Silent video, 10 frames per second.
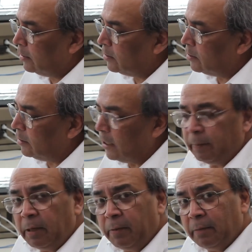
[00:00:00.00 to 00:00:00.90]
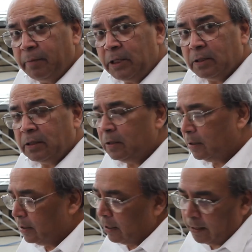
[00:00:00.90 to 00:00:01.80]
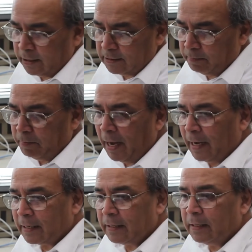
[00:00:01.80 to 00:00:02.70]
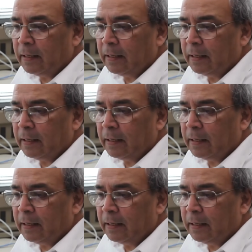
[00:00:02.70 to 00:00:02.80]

So the Namibian beetle on its back